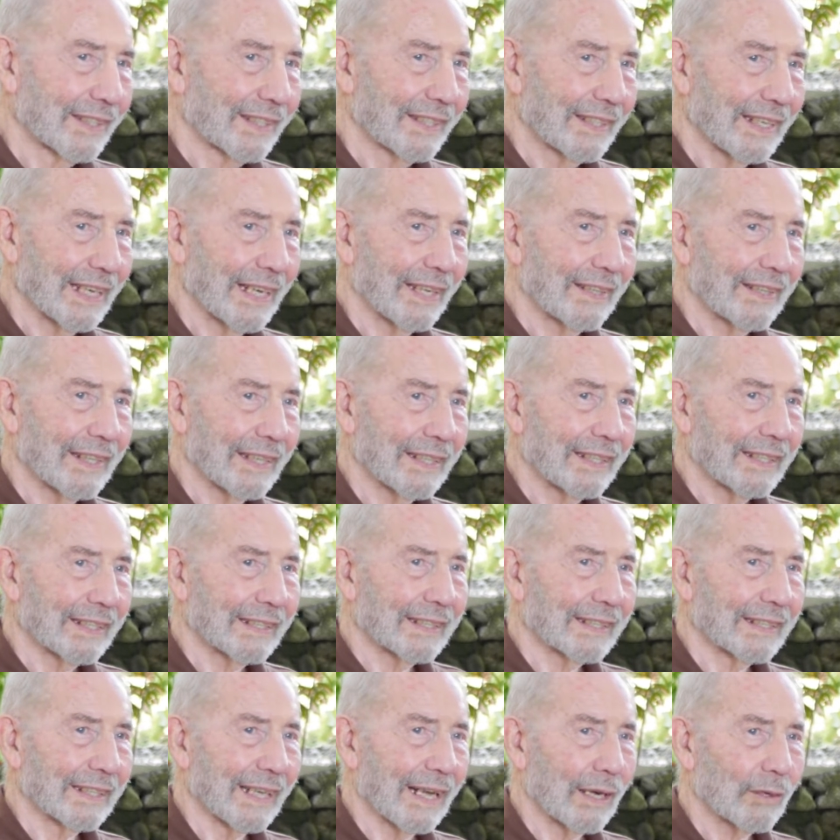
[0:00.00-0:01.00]
Yeah, the
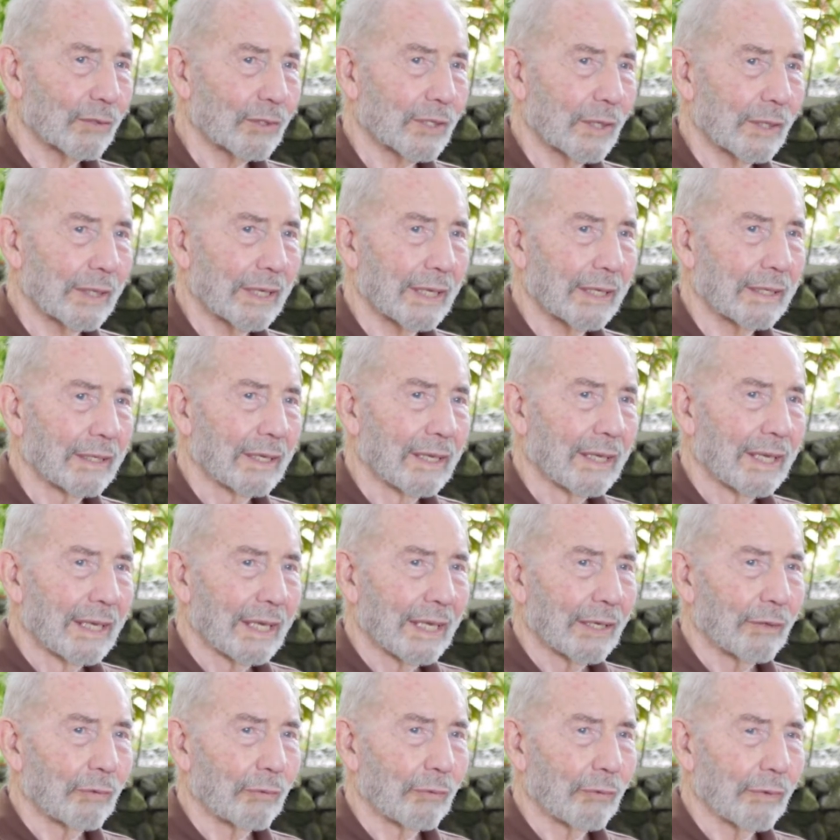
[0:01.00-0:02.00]
little house. It
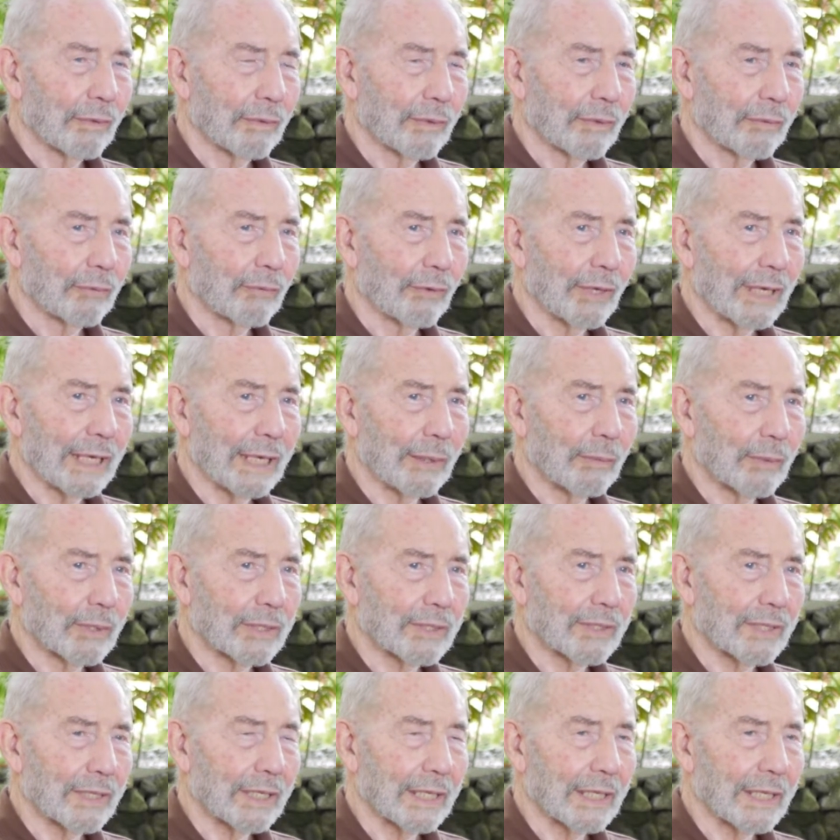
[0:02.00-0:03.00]
really
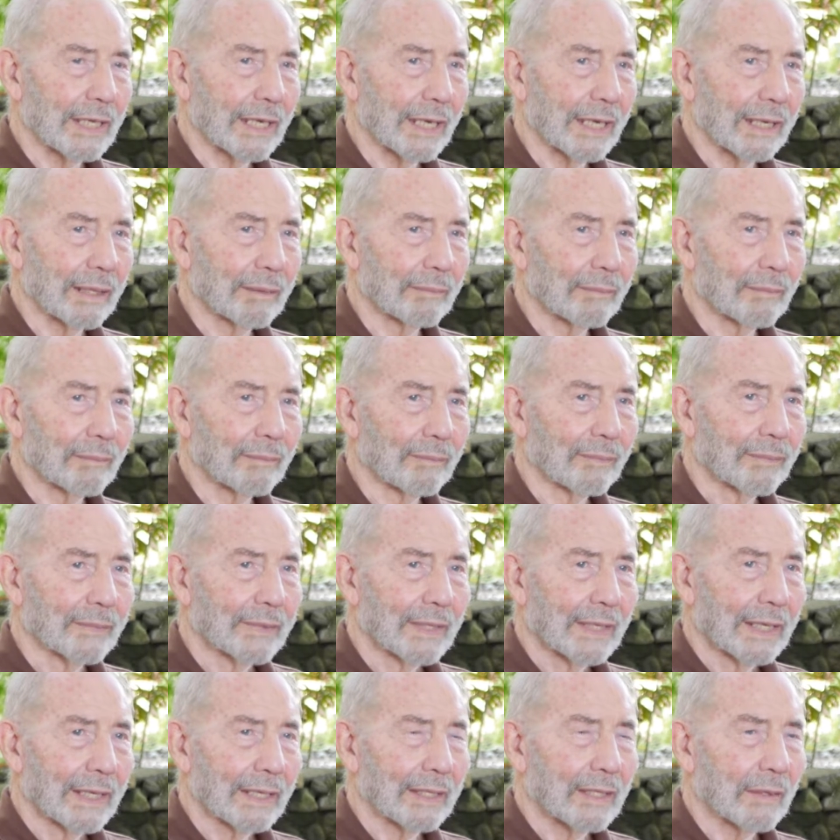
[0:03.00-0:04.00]
was it
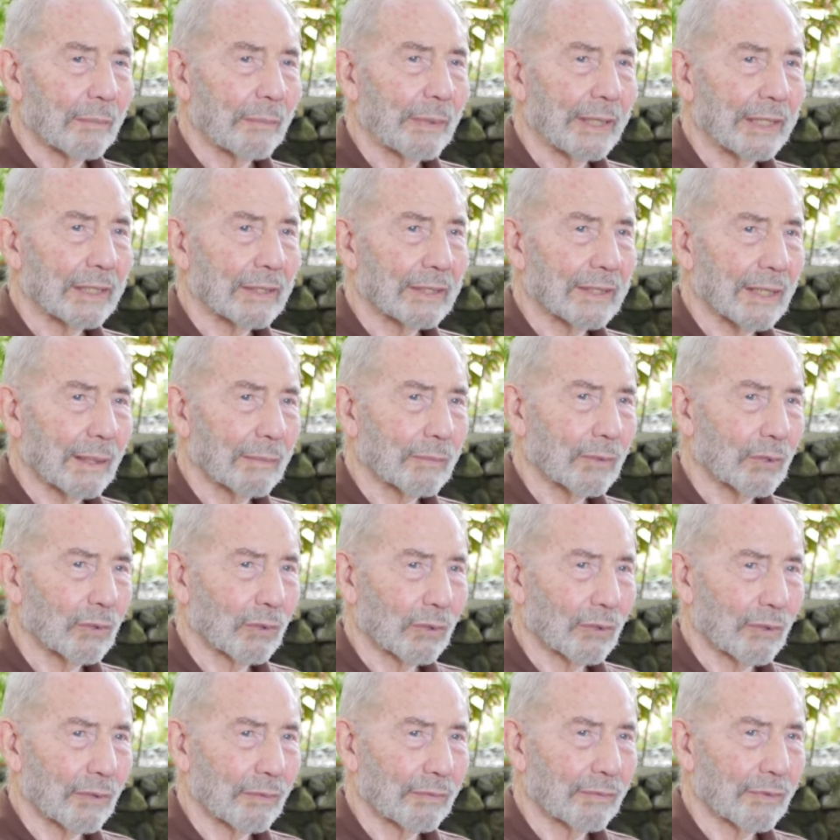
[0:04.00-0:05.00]
had been some sort
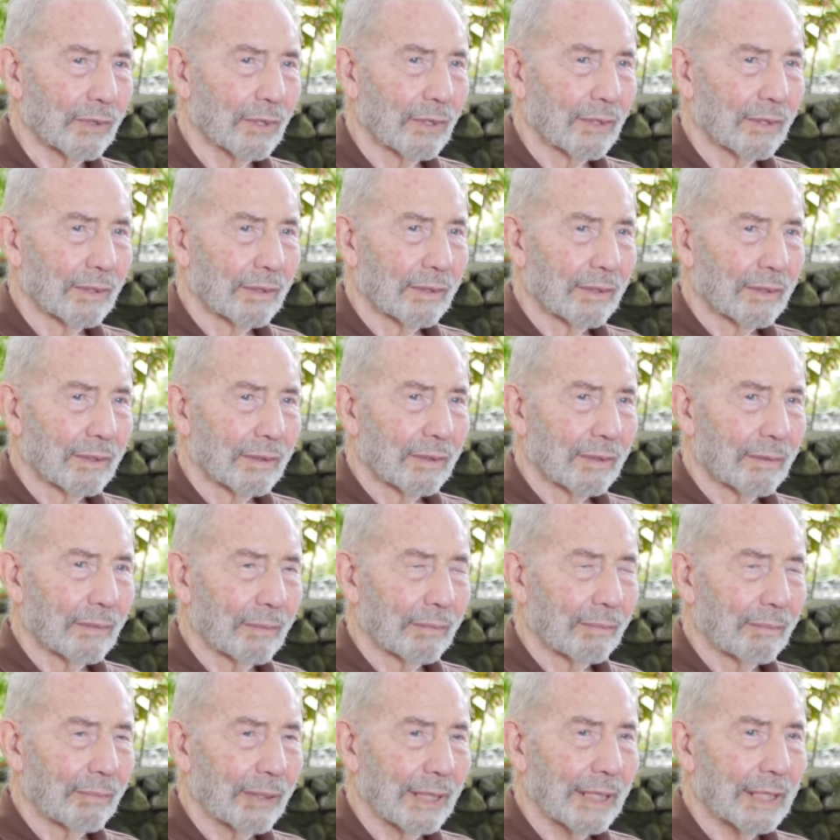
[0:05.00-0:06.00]
of
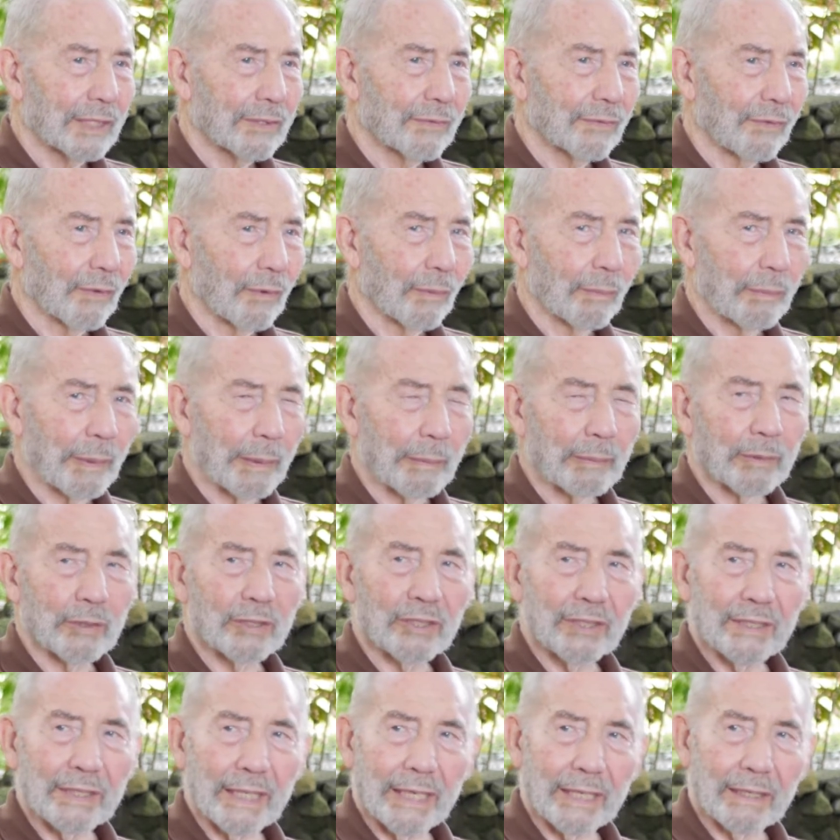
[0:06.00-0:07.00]
place for people
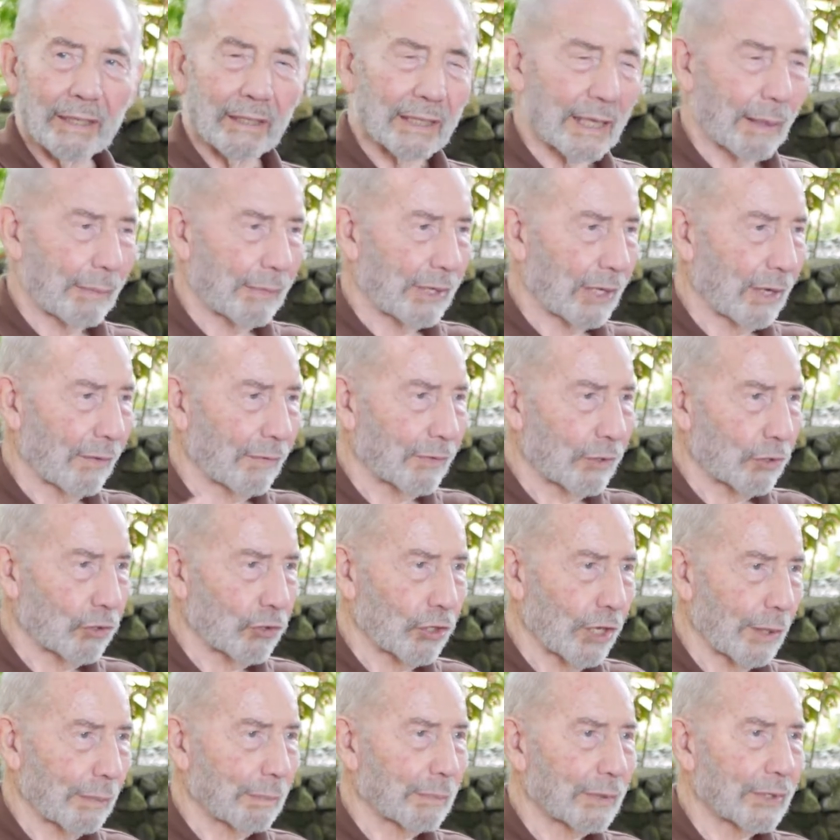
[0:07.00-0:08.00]
coming off the
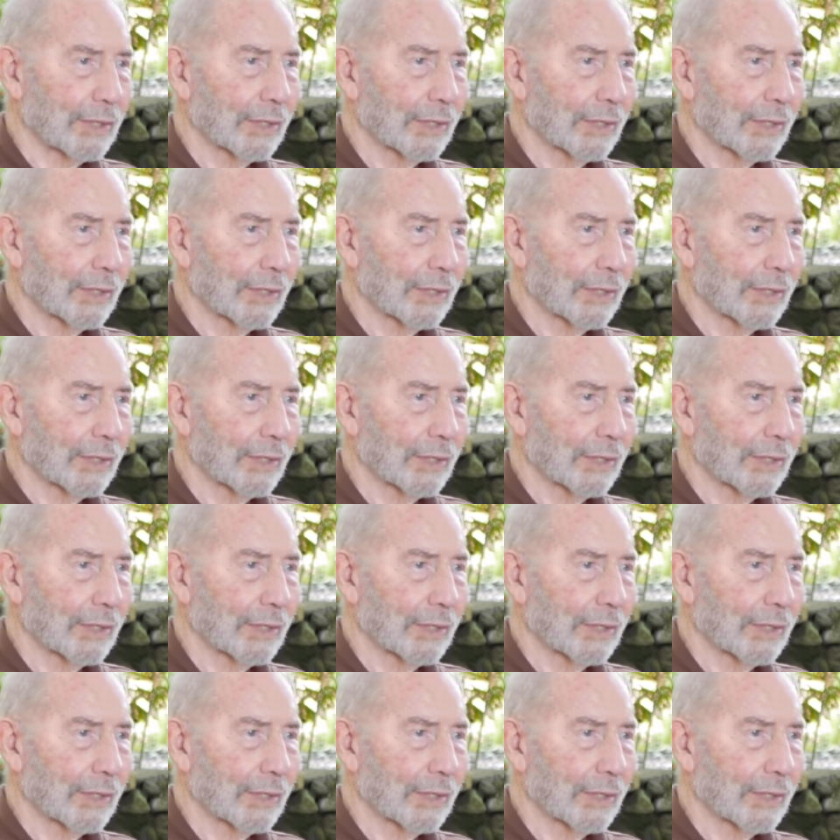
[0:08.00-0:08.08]
ships.